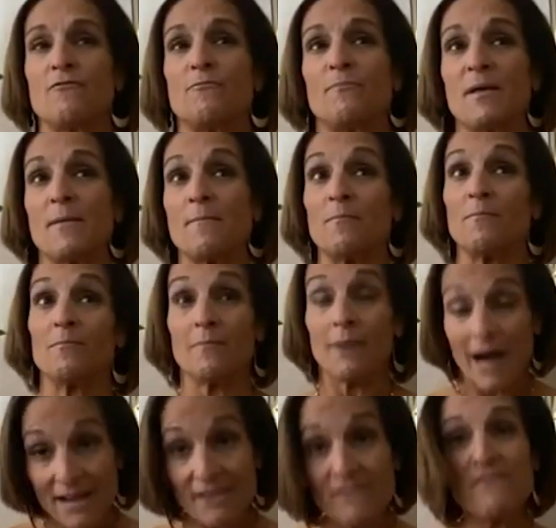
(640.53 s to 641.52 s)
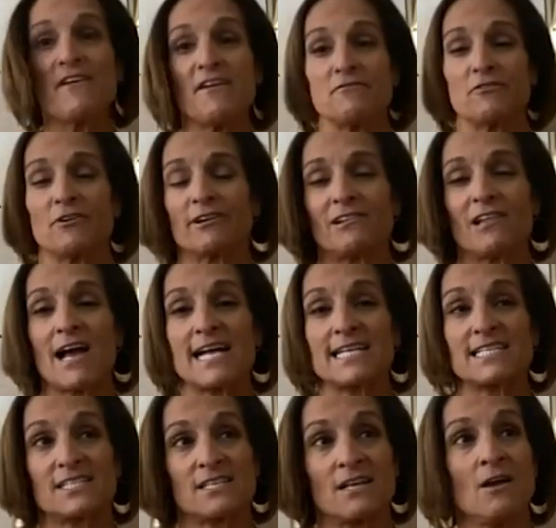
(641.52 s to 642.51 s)
But my favorite
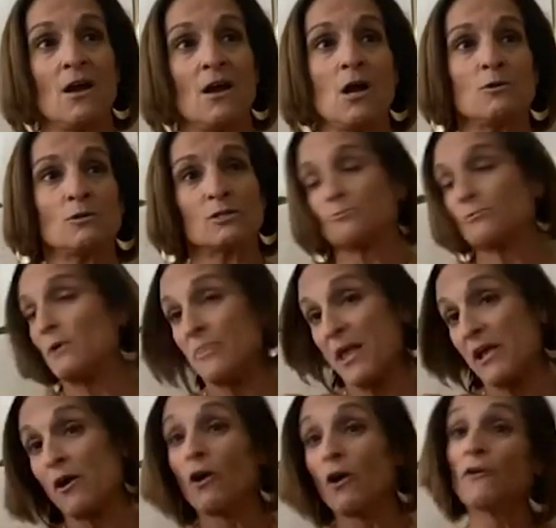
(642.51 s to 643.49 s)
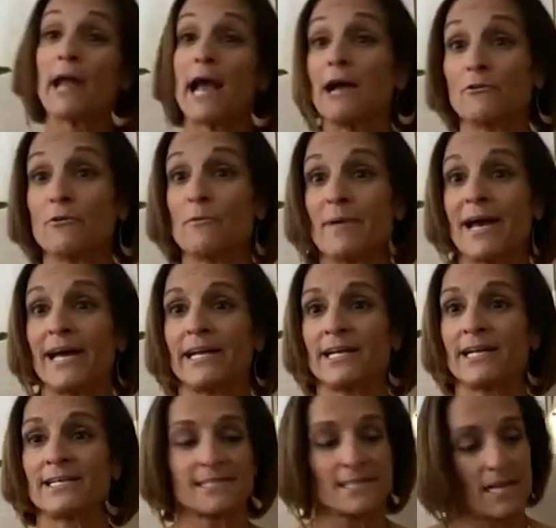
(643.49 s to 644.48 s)
class is what they called
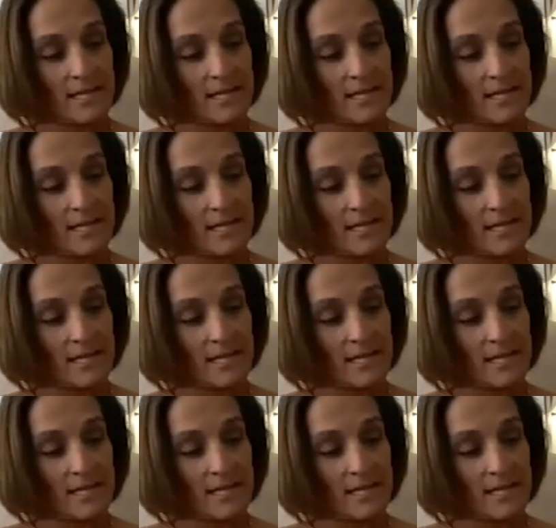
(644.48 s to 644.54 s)
acrobatics.